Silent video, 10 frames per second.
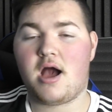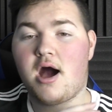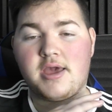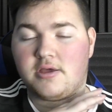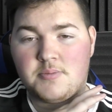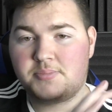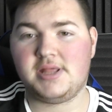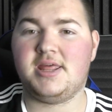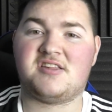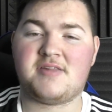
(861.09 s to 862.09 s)
I
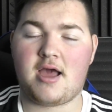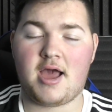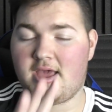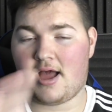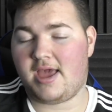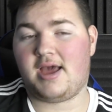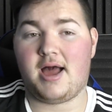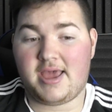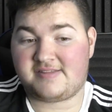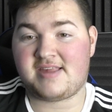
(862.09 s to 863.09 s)
completely accept.
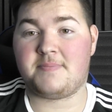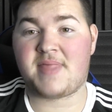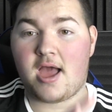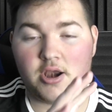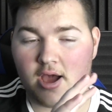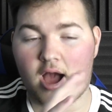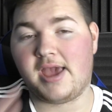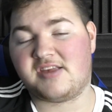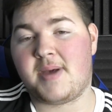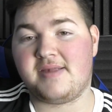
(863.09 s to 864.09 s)
I accept that, and I
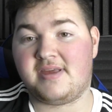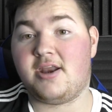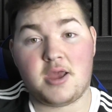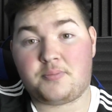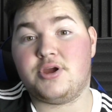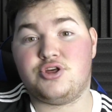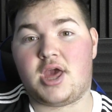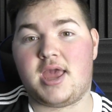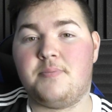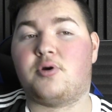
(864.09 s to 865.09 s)
expect it, and I
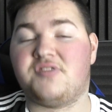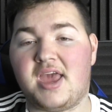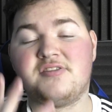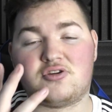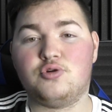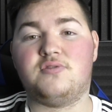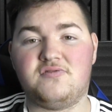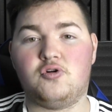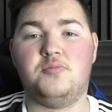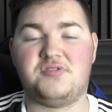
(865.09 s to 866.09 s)
appreciate it, because it is a good
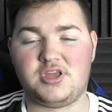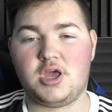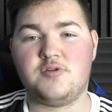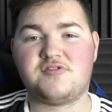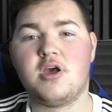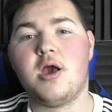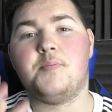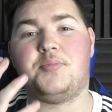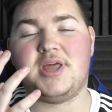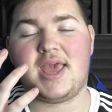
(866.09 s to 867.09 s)
form to use.
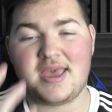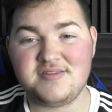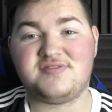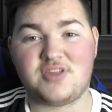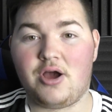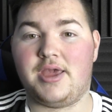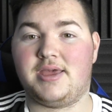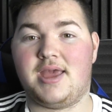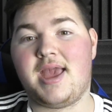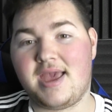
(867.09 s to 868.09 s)
But it is dying.
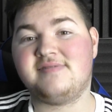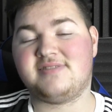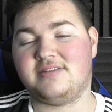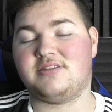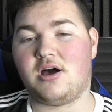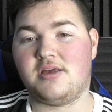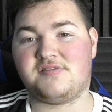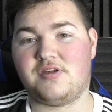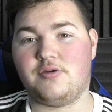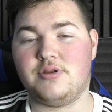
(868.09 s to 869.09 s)
It is going to die
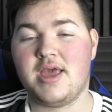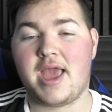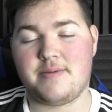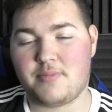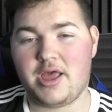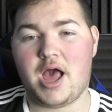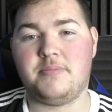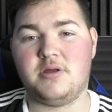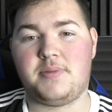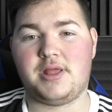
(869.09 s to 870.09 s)
soon, in my
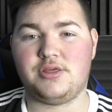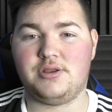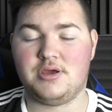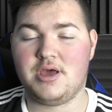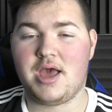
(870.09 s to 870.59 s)
humble opinion.